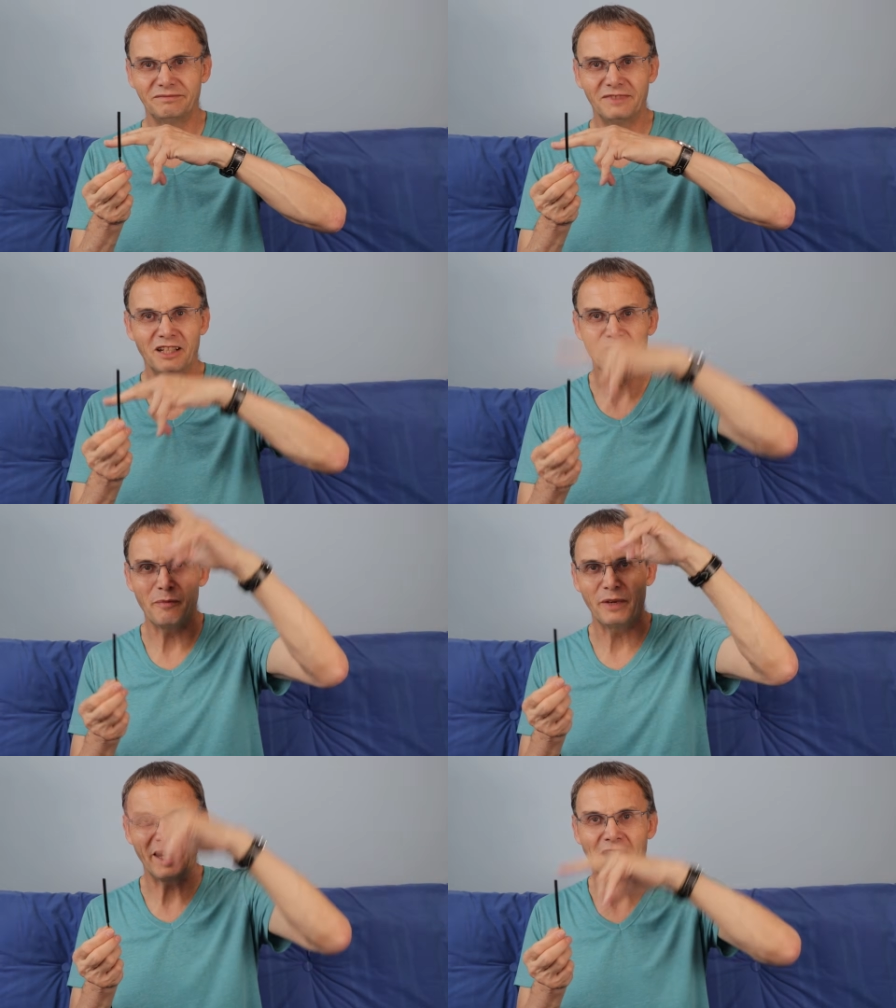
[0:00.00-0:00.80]
a great
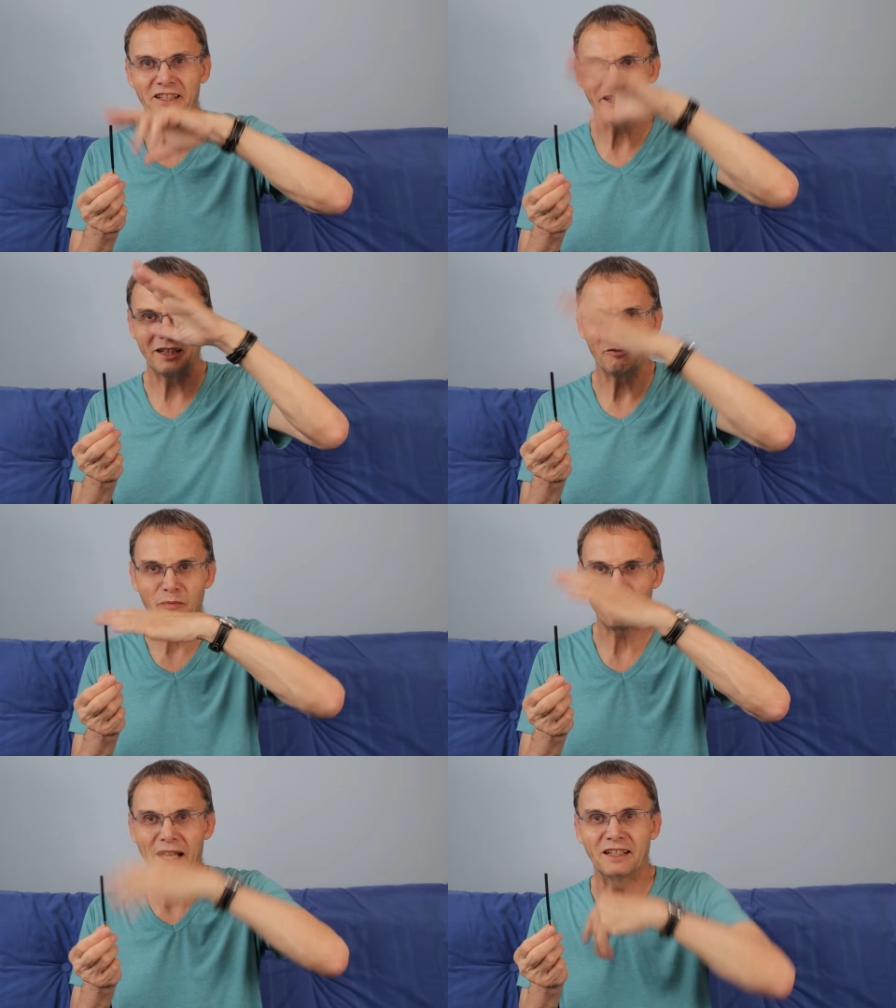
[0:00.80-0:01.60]
big antenna
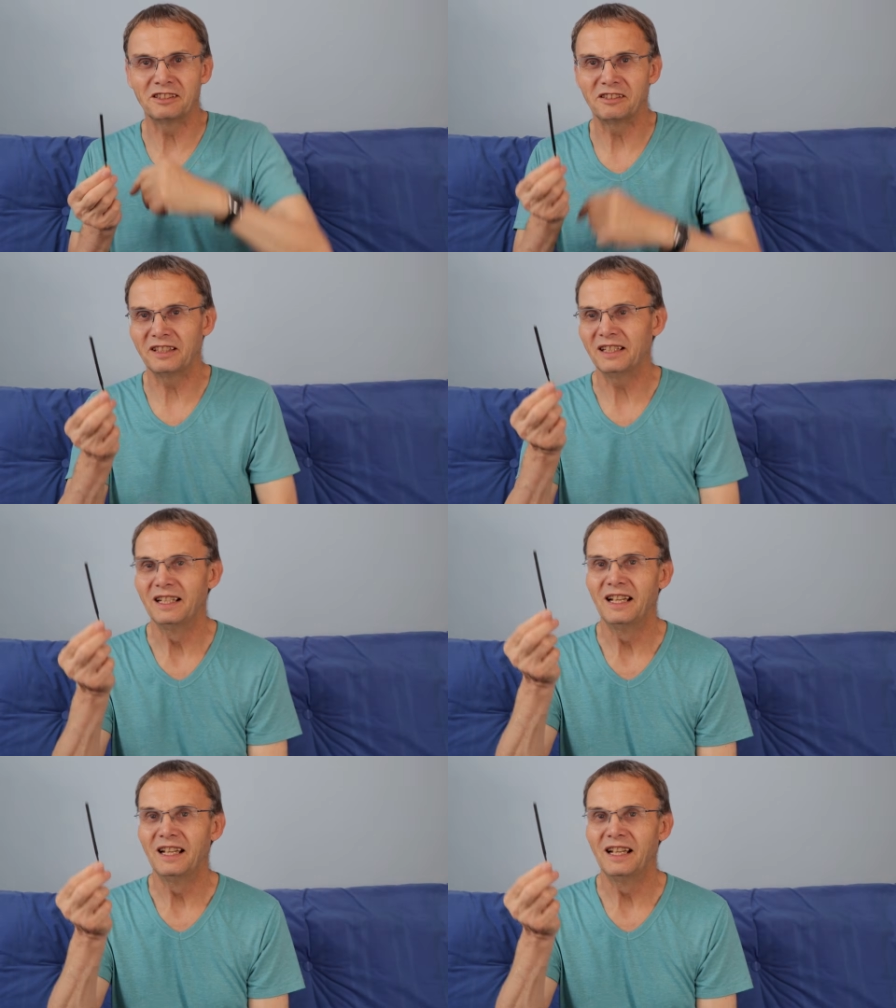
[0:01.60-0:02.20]
with bands on it.